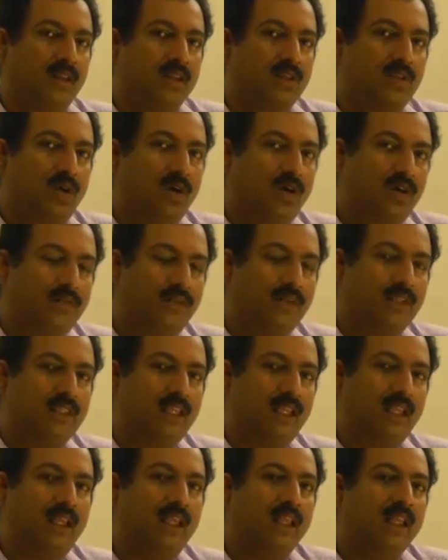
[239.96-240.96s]
So
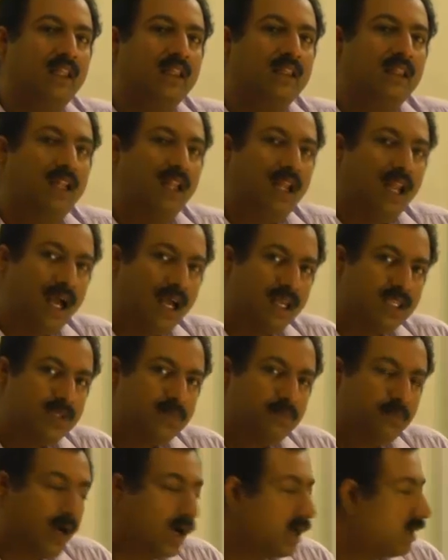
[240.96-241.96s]
obviously, large
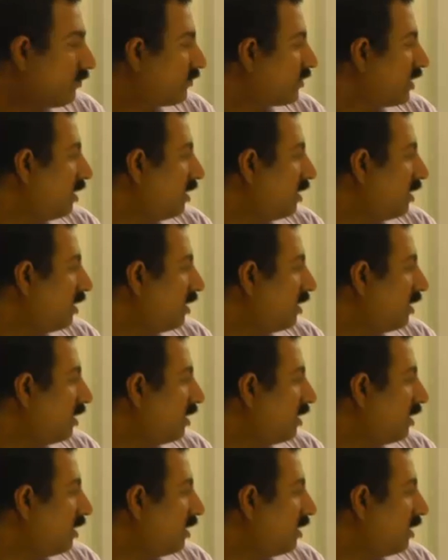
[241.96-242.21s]
part of